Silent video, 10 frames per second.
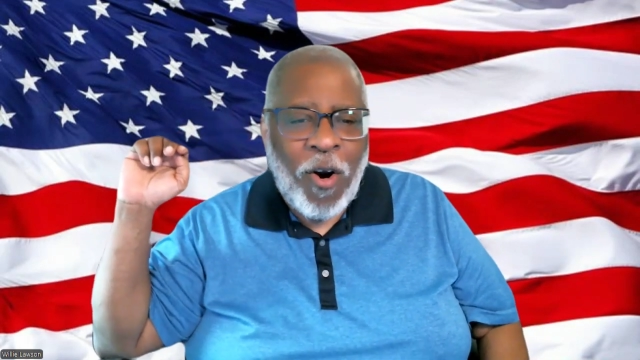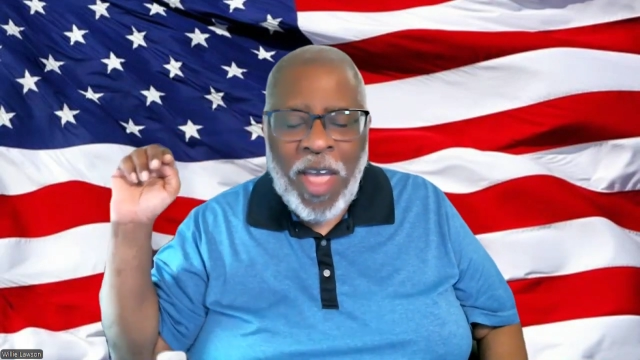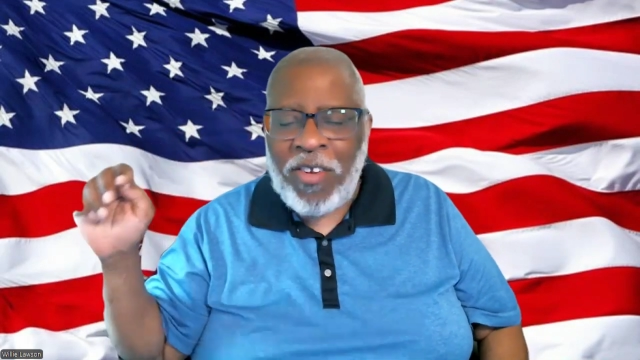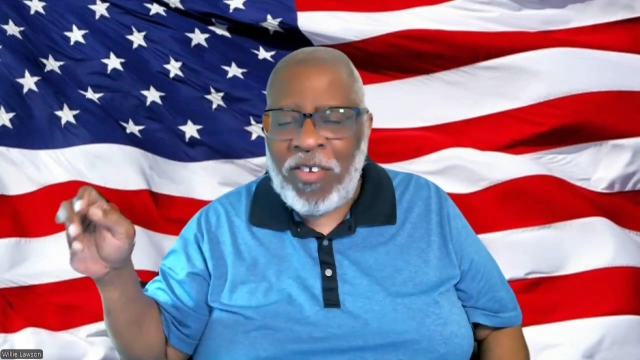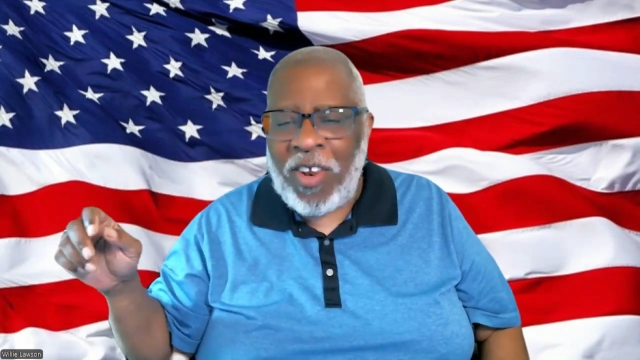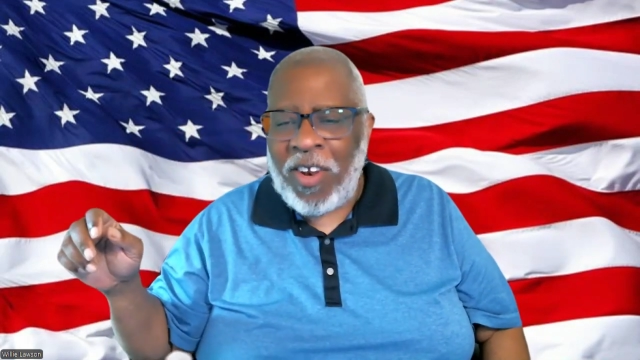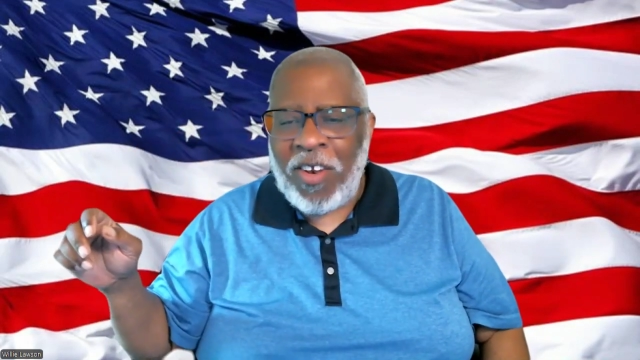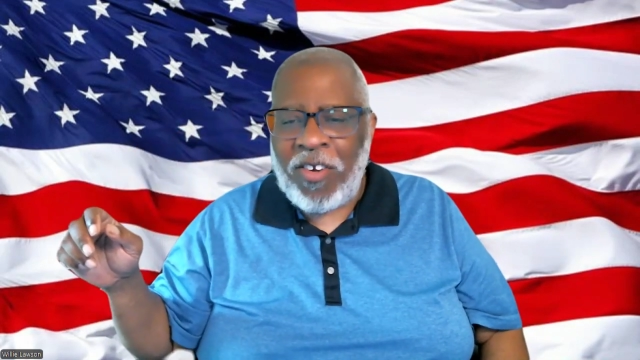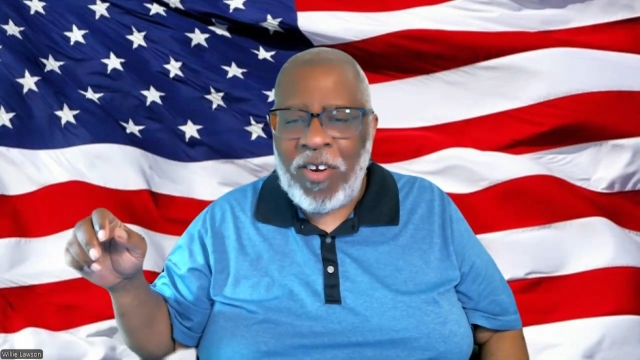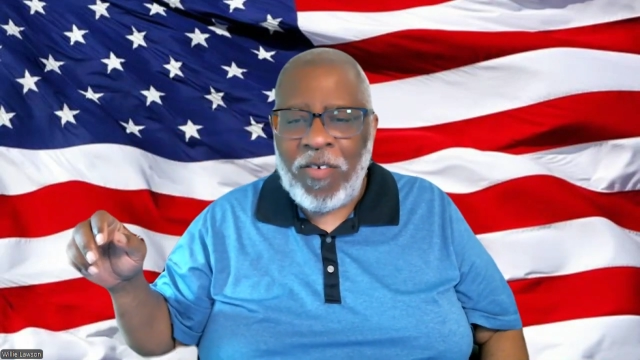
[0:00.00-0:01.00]
agency
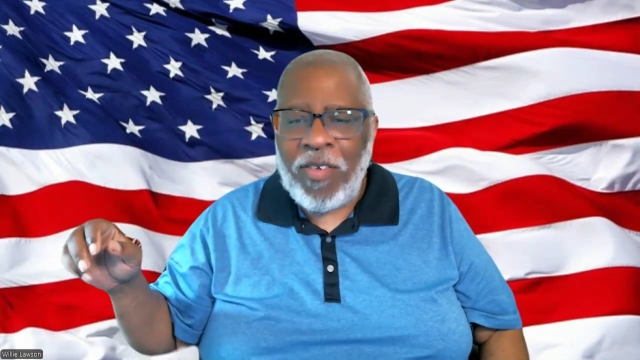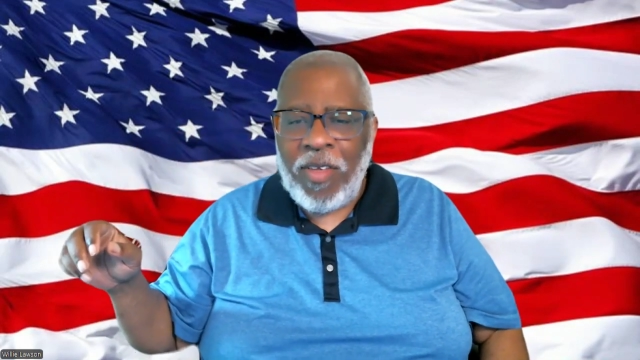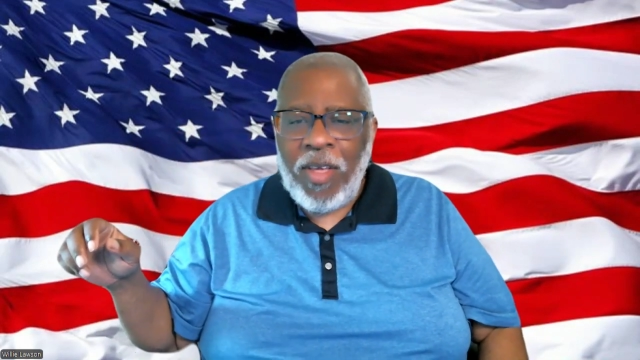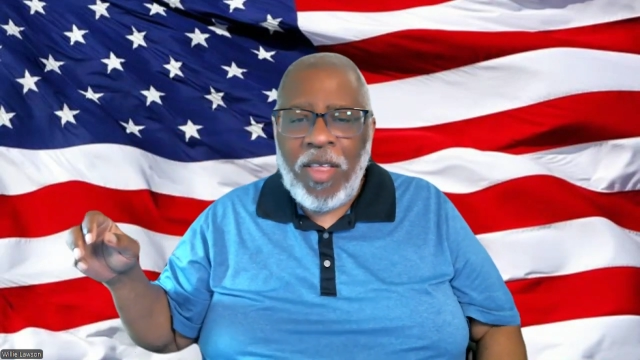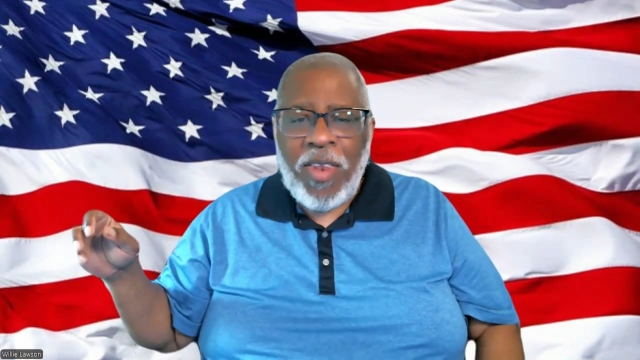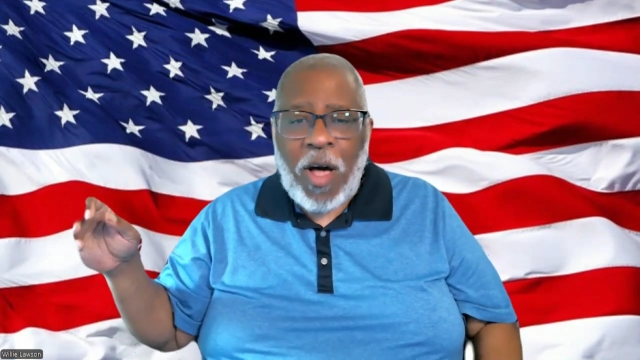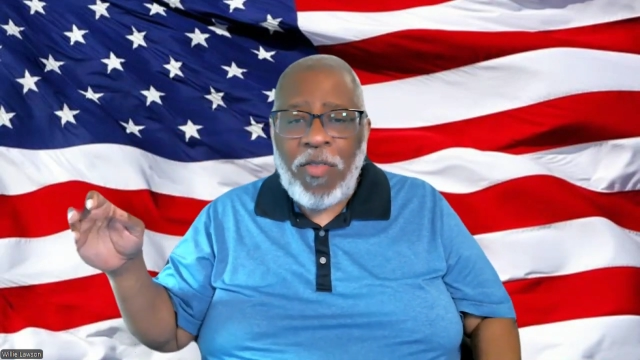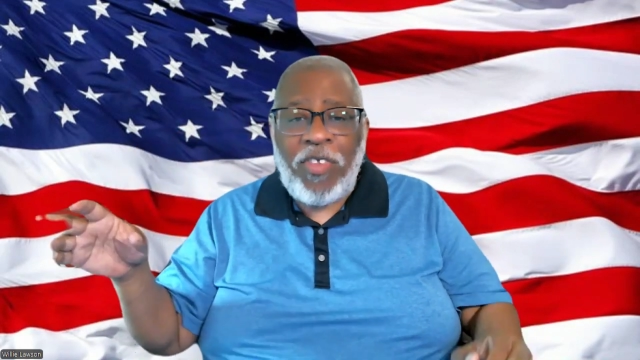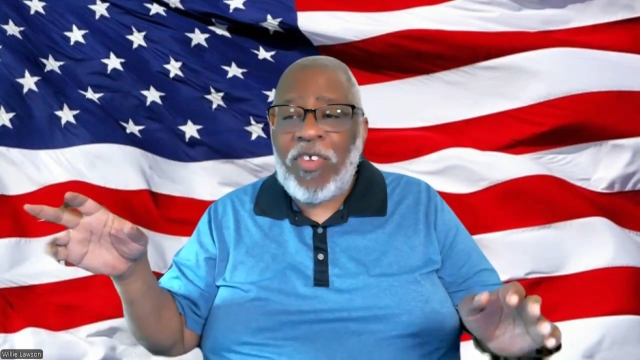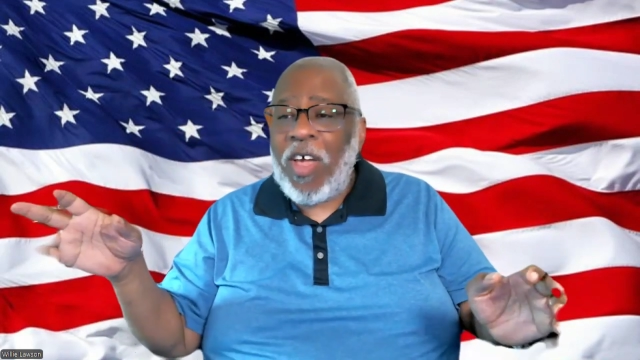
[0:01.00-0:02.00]
initiative. Now
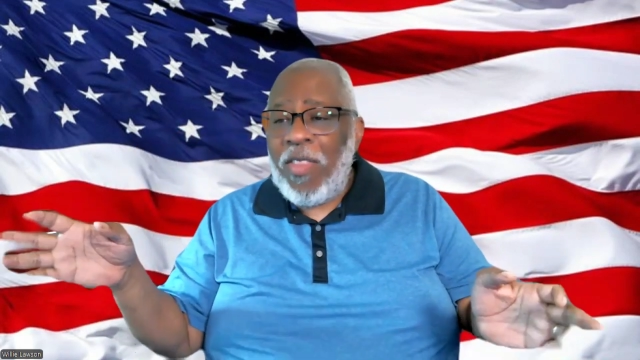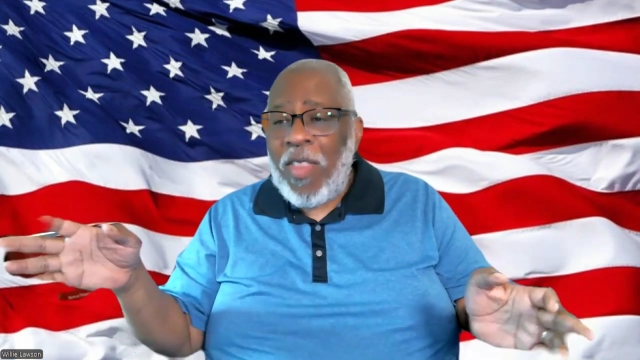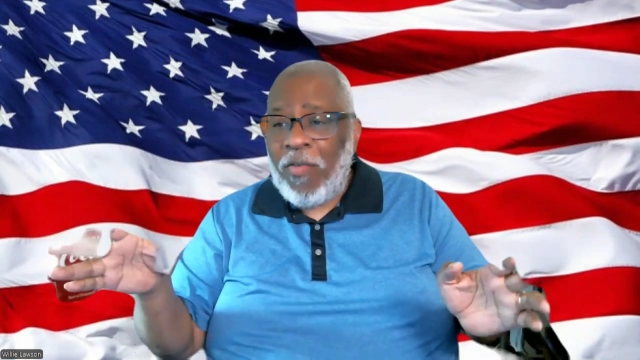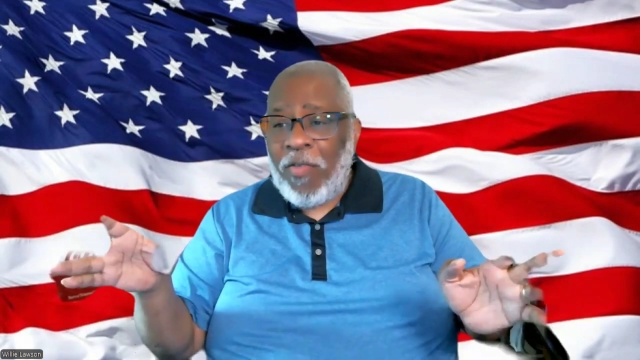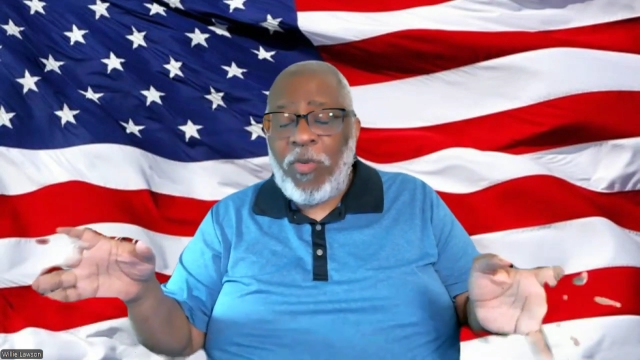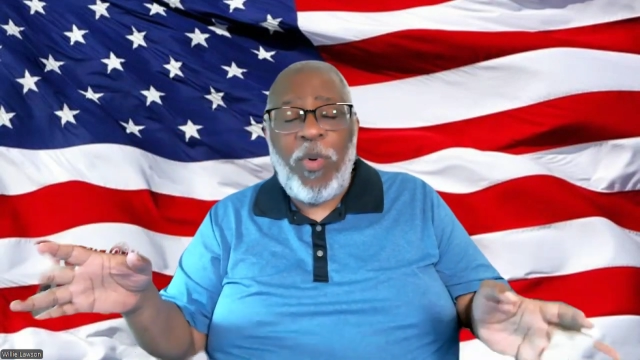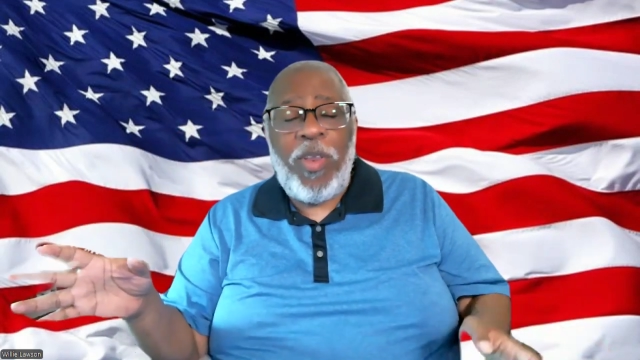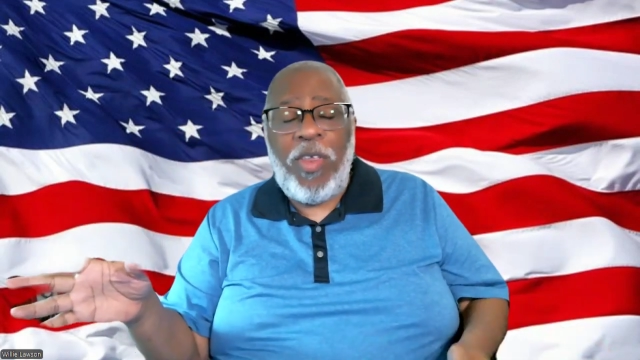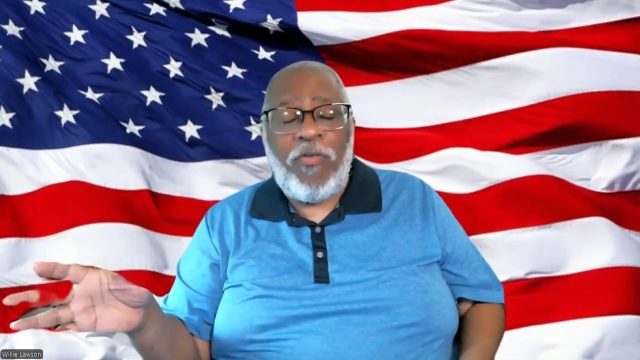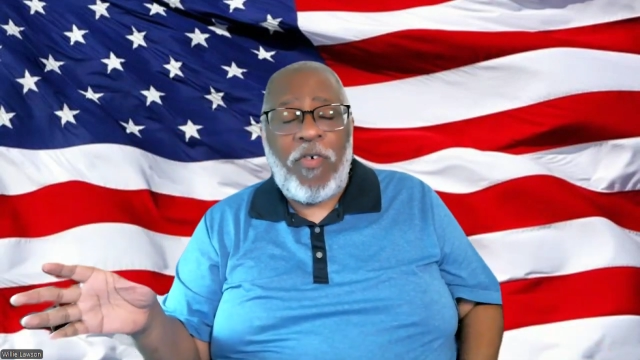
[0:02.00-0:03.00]
this
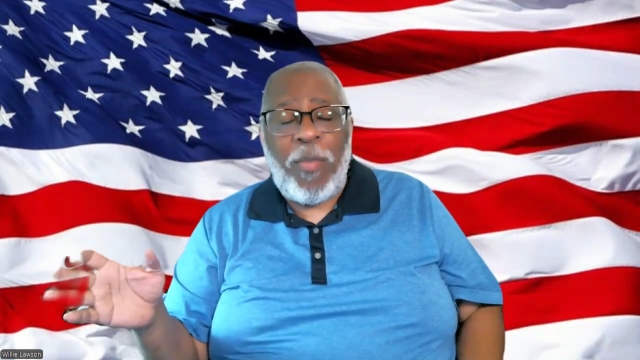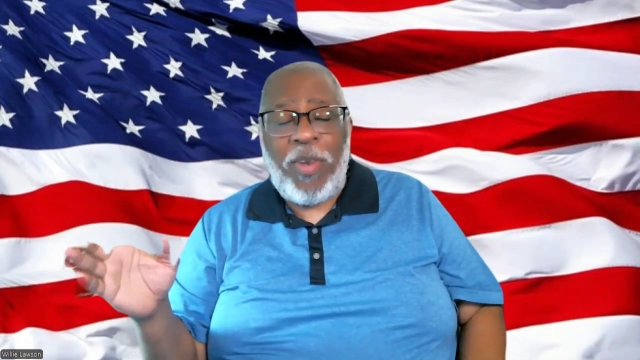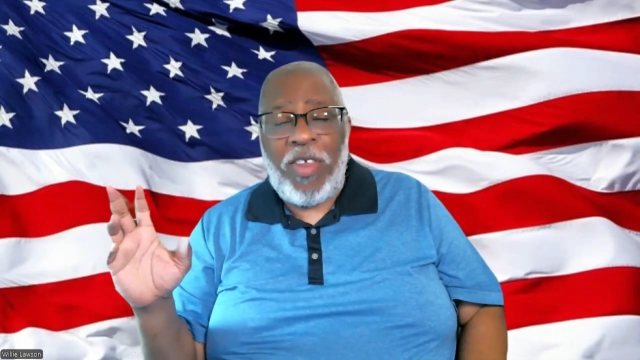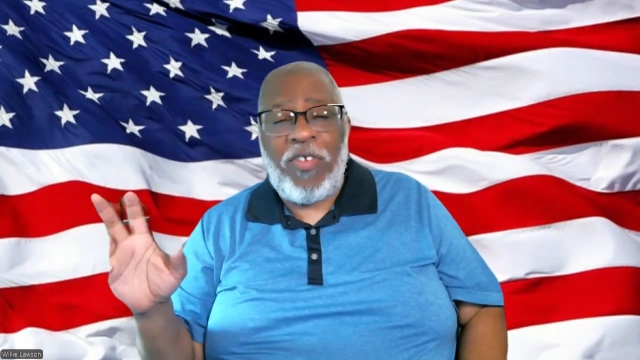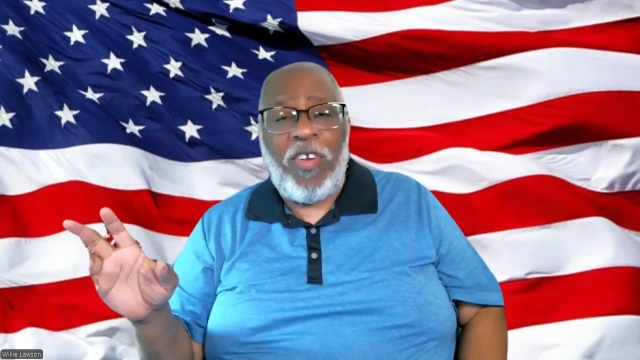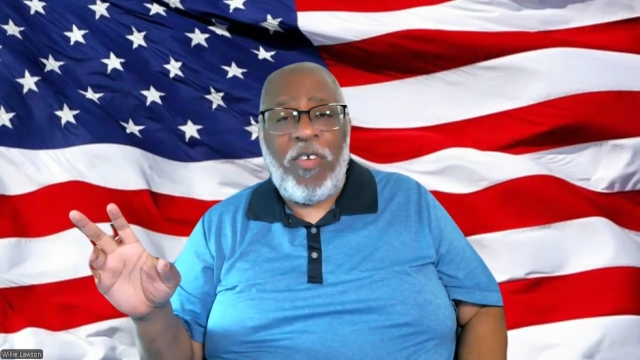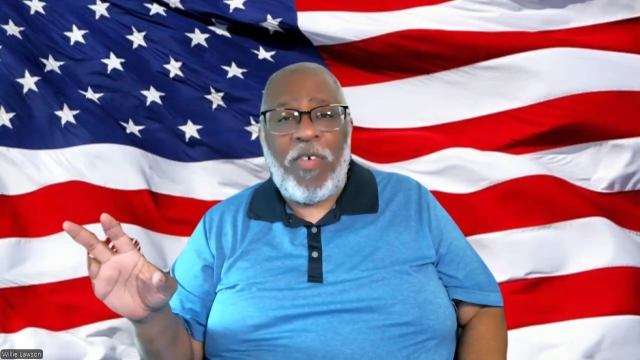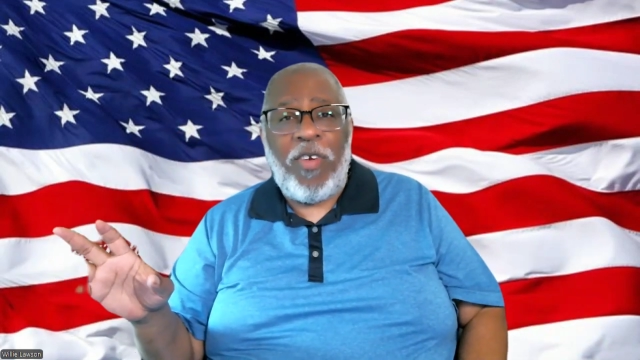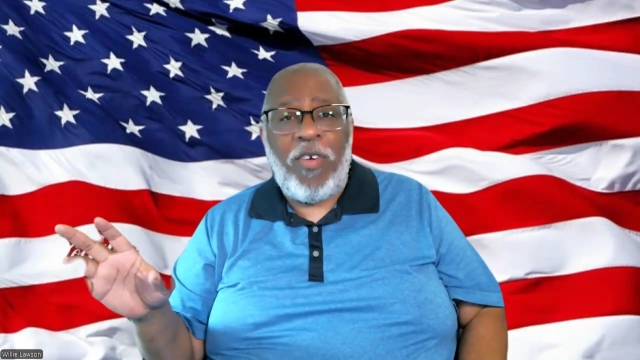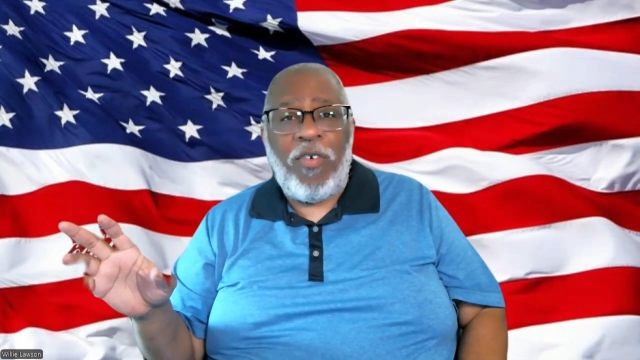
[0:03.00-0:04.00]
one is from the Disney
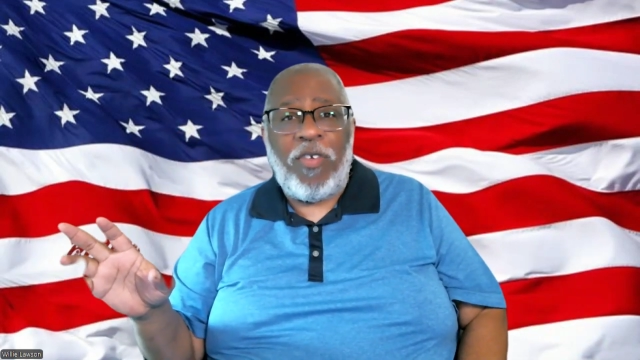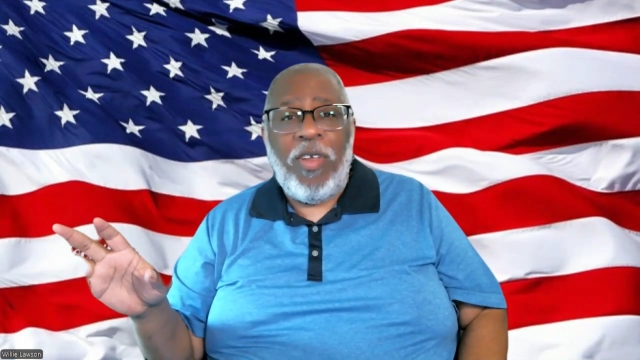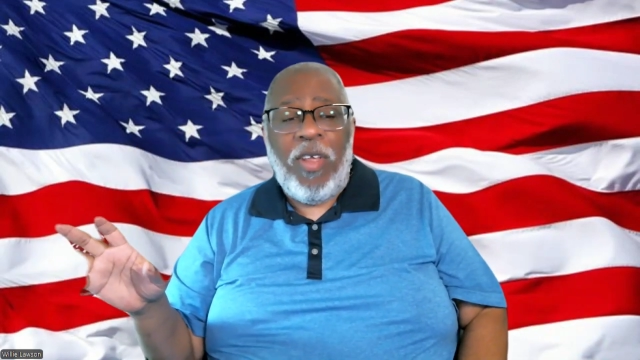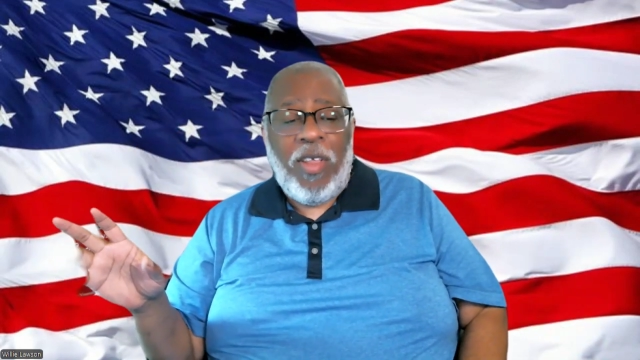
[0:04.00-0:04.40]
defenders.